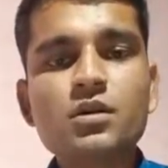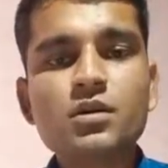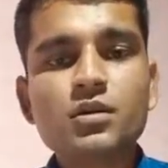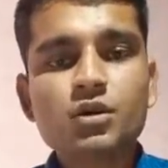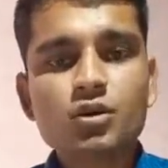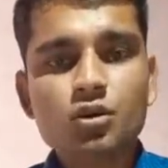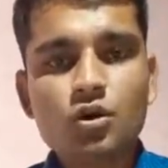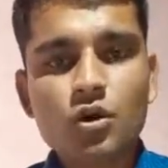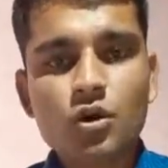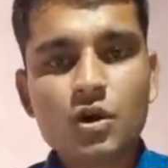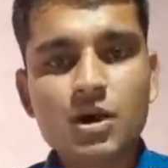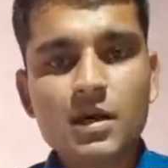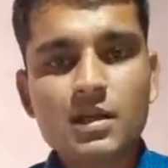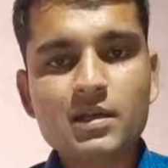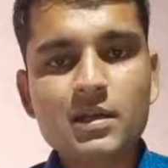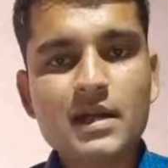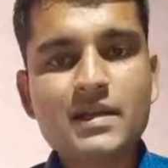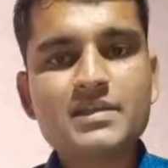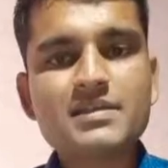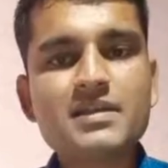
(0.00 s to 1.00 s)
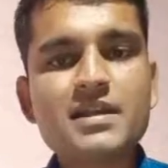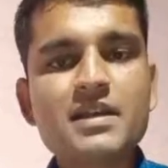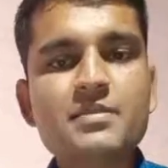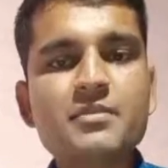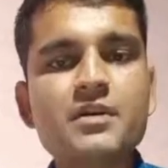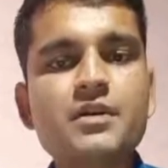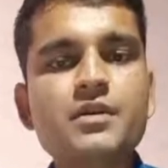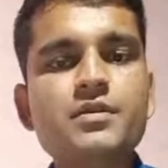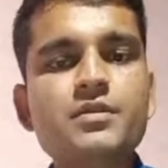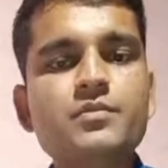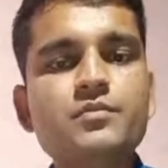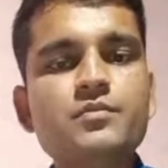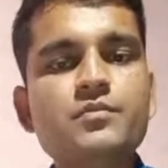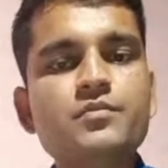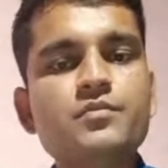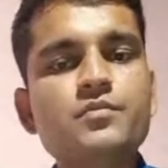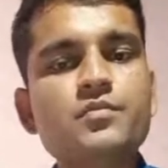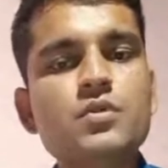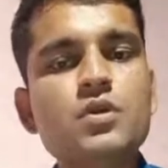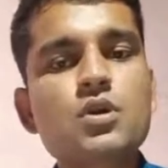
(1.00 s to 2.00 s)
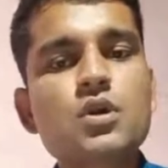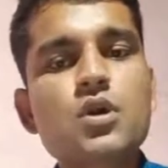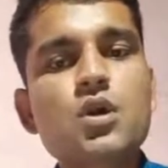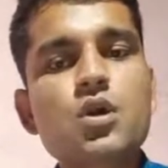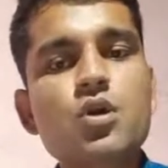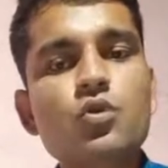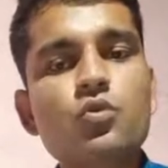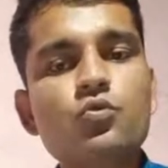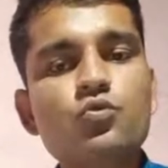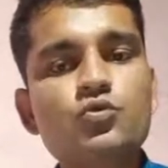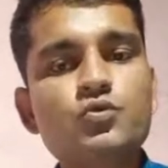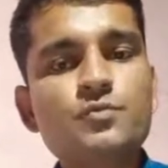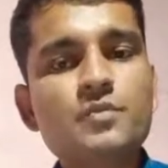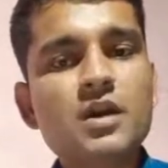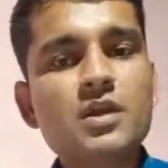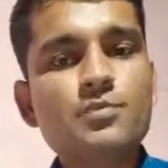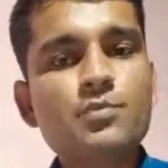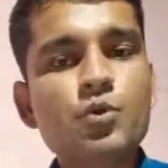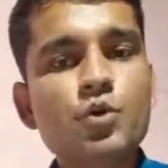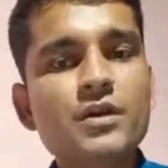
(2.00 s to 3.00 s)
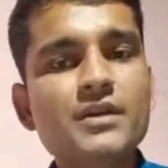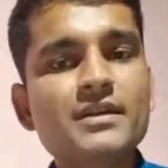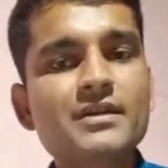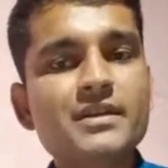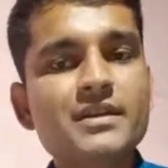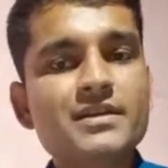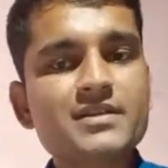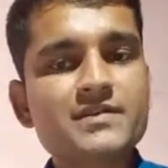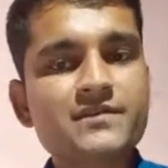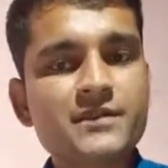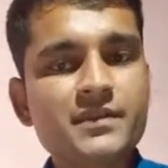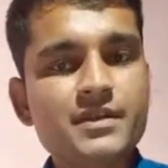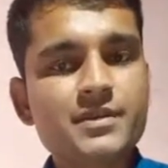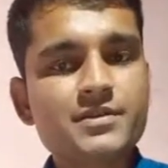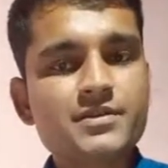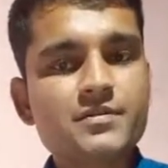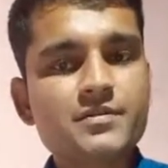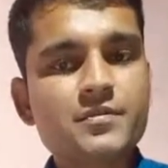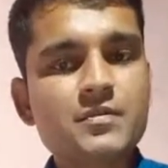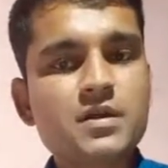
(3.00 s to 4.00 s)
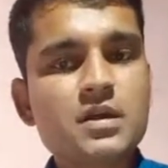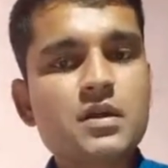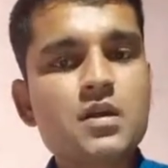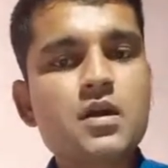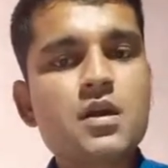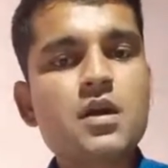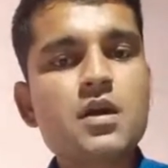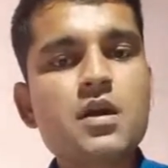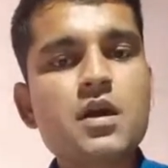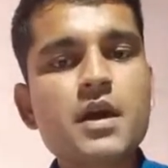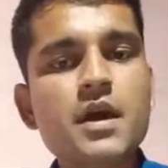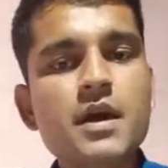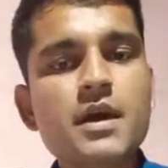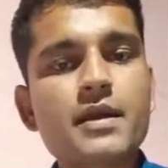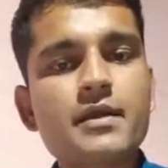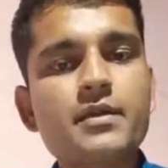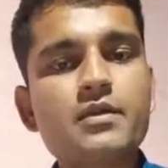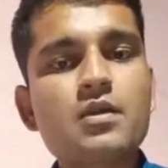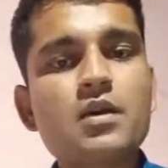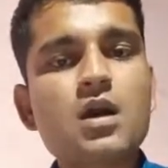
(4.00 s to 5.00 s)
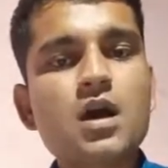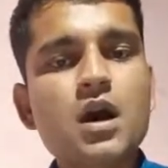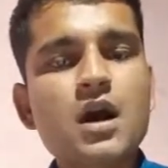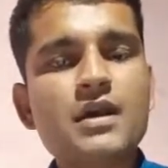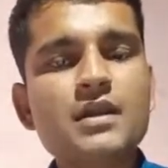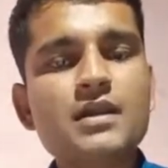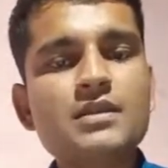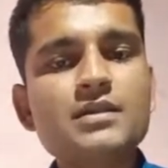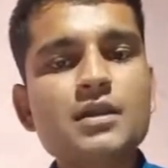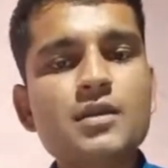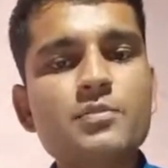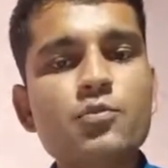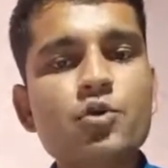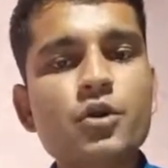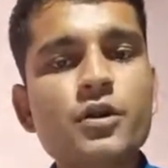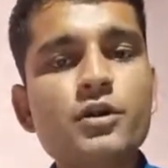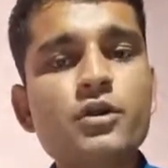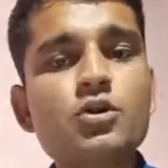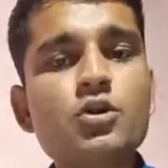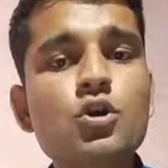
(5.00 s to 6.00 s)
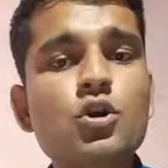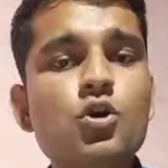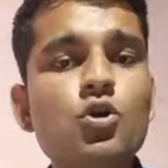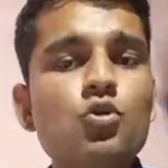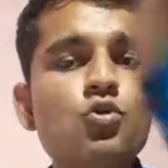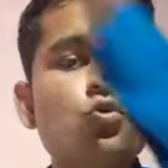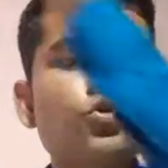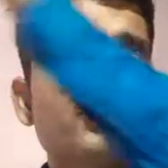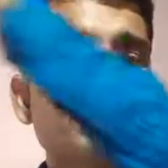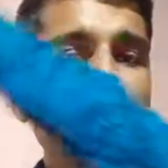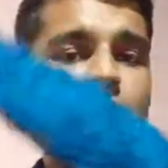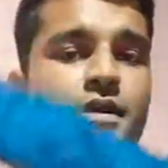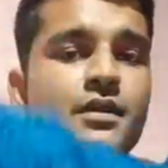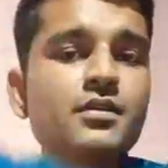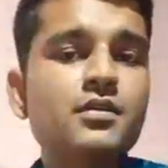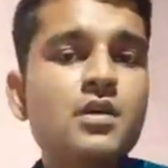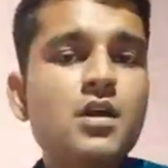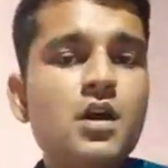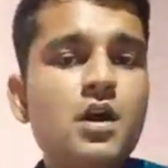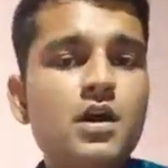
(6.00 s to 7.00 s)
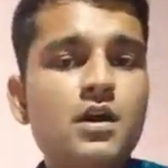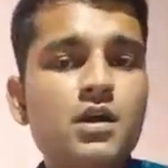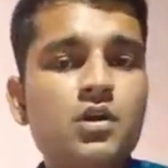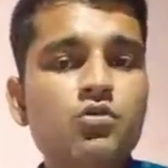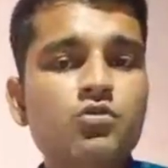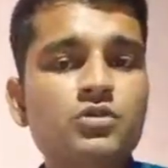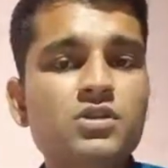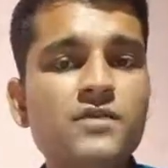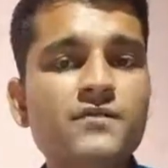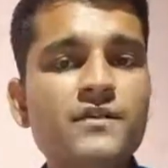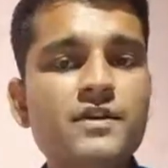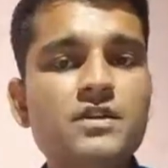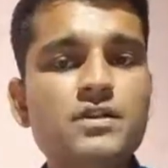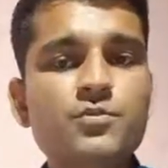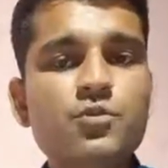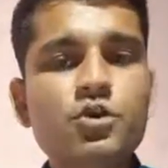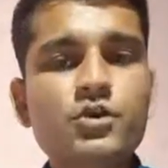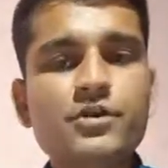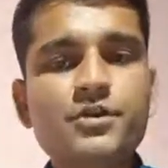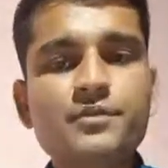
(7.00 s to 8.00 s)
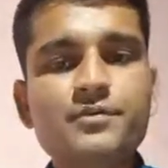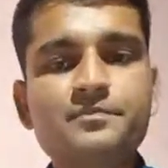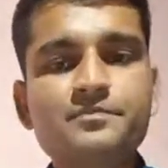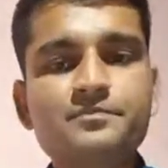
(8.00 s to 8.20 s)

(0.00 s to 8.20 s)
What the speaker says: Draw a line segment whose one point is fixed and another point rotate around the fixed point.